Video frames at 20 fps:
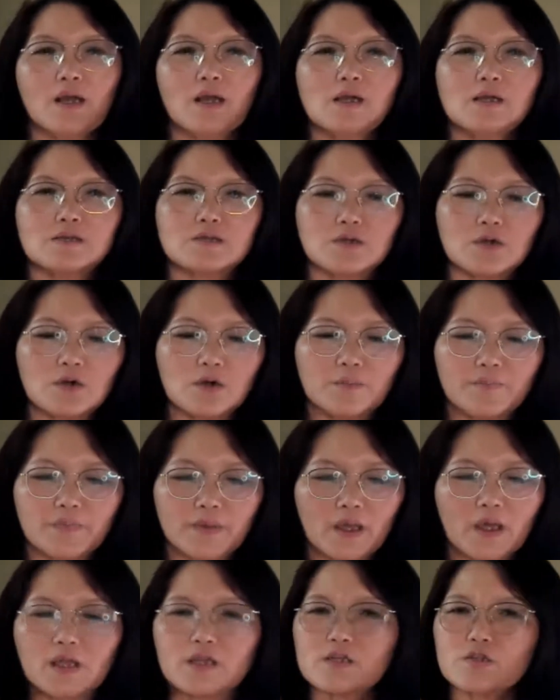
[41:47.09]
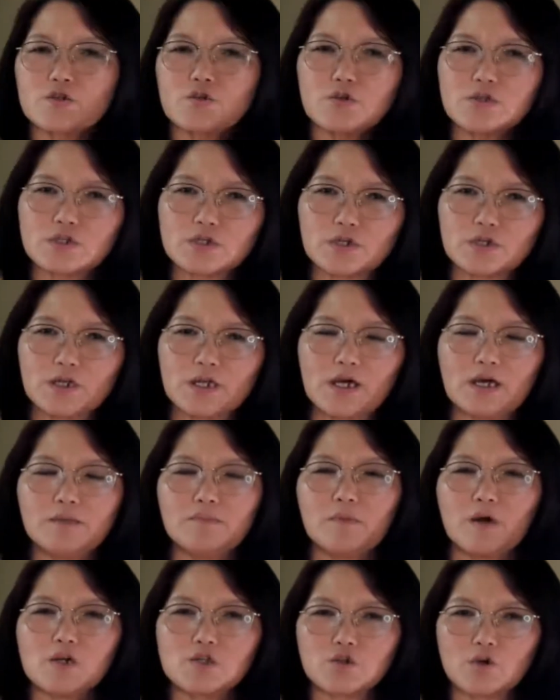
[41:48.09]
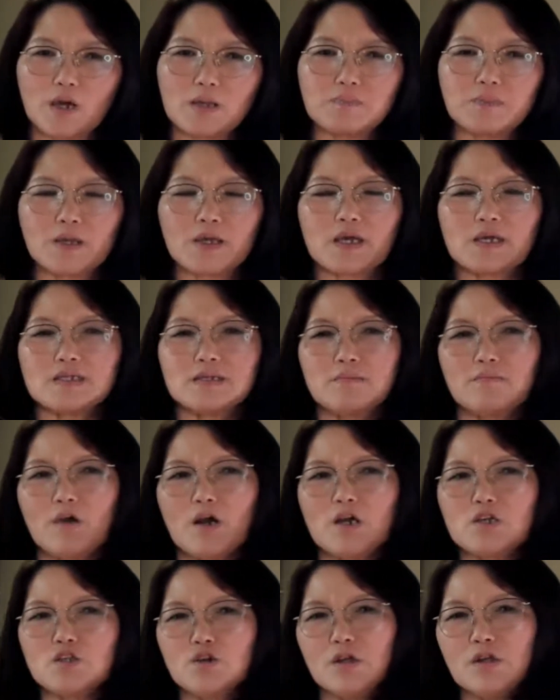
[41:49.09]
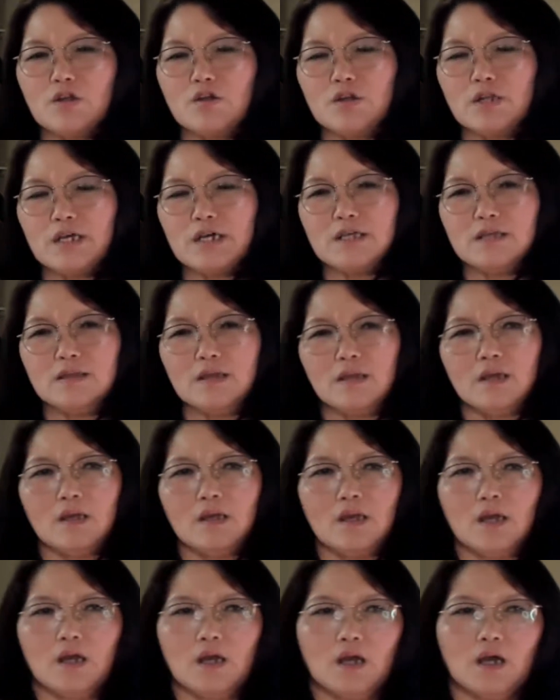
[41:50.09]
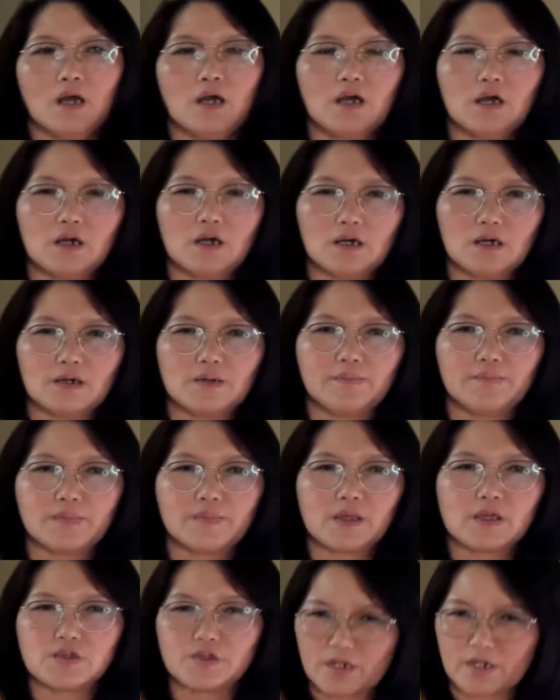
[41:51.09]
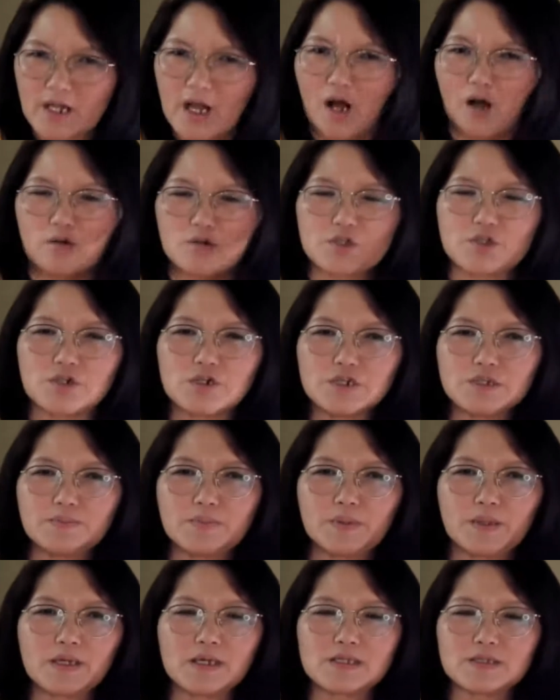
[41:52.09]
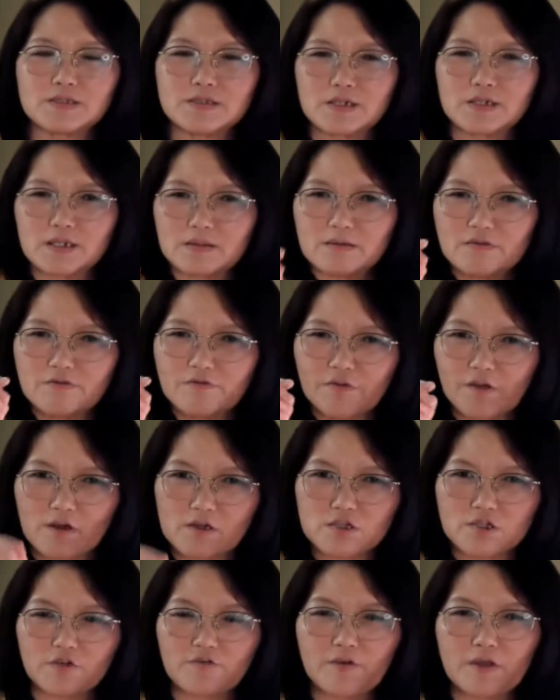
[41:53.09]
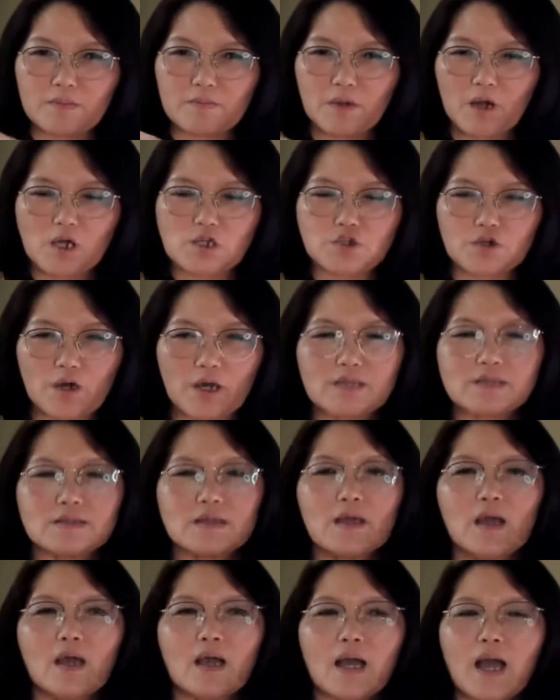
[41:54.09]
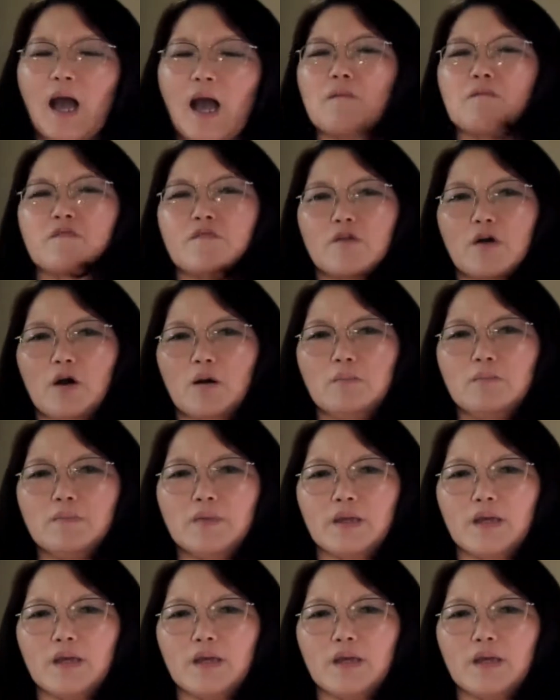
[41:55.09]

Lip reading: So it is good to learn martial art, because in martial art you learn certain cultures, because certain philosophy in martial arts come from